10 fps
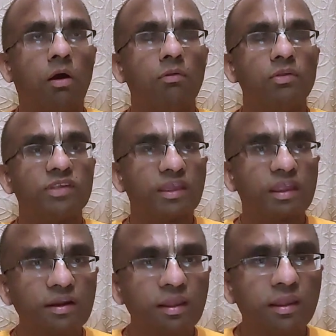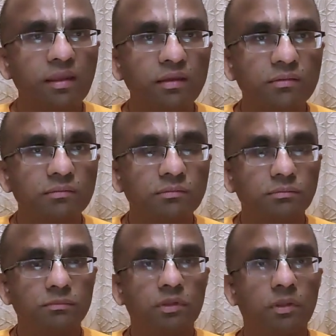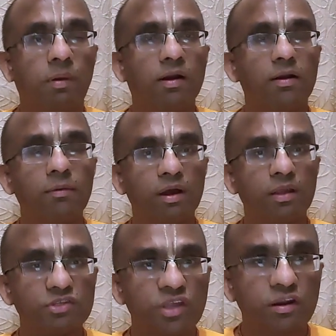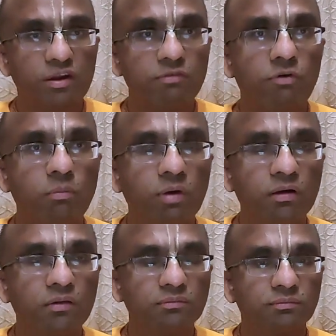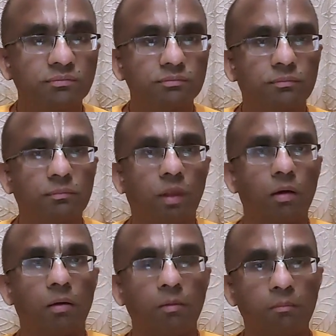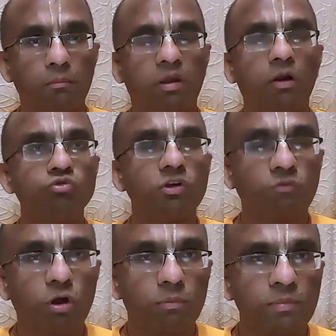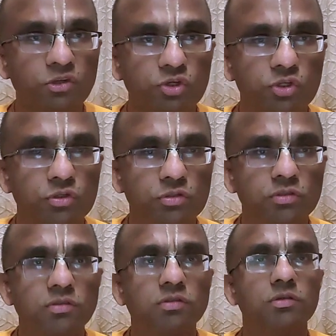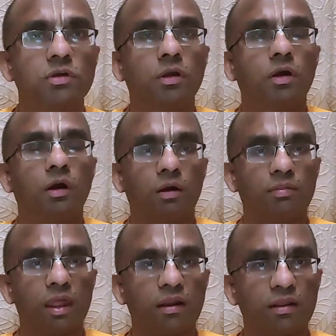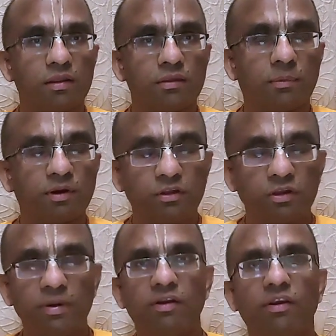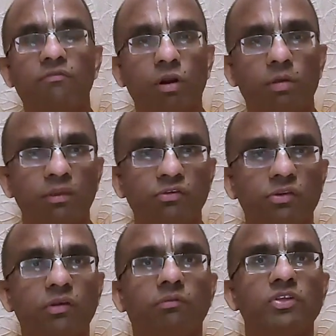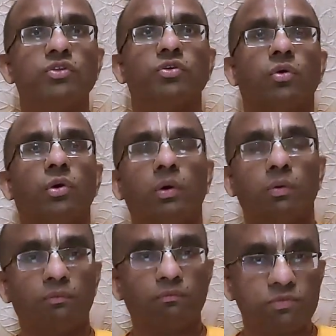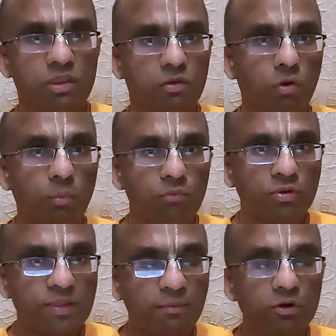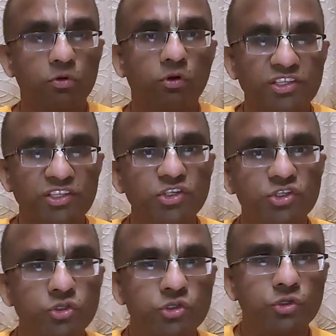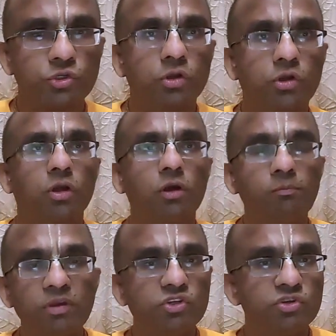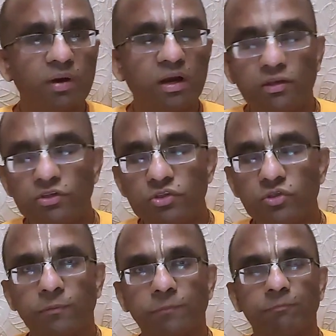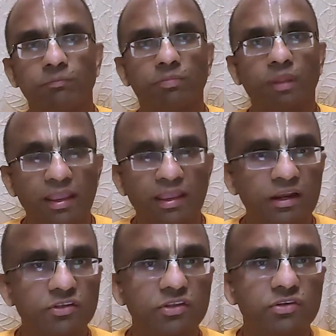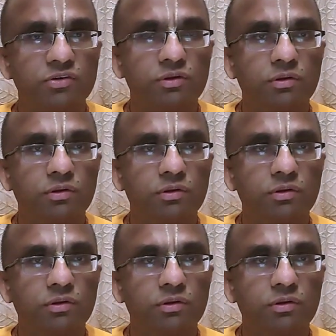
on the second day, the Pandavas decided to form a Krauncha formation. Uh, that is a particular military formation which they hope will be able to resist Bhishma's aggression.